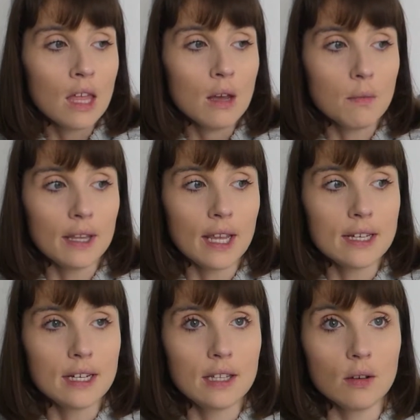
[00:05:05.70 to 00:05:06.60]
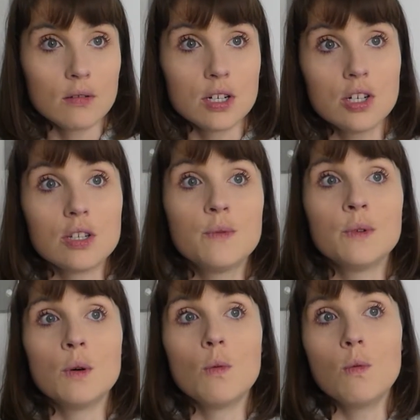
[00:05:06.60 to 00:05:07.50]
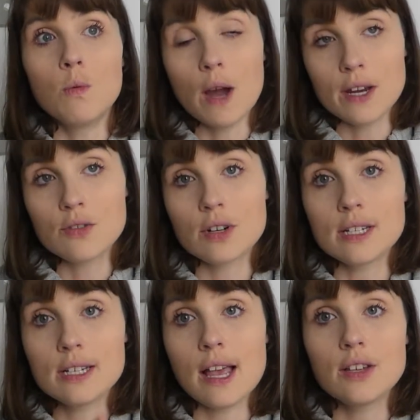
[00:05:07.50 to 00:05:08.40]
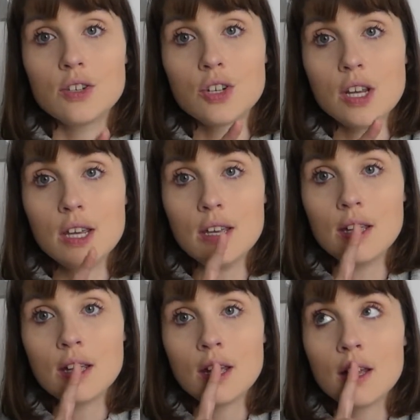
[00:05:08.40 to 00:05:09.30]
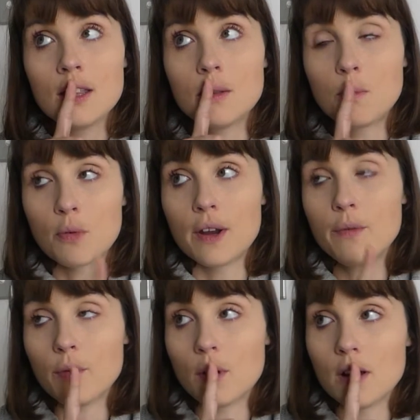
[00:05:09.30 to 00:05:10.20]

when they did the auditions for Waitress last year, the brief